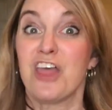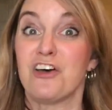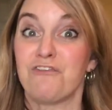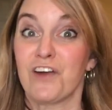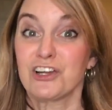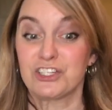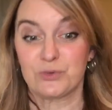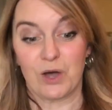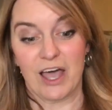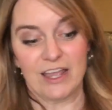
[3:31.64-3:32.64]
The
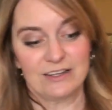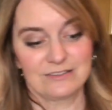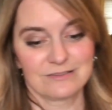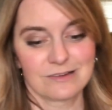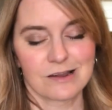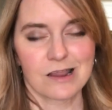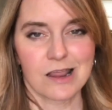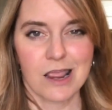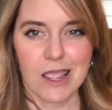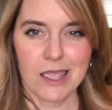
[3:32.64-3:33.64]
first one
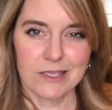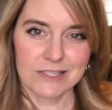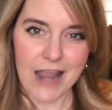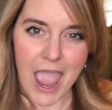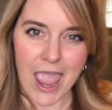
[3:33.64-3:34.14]
is an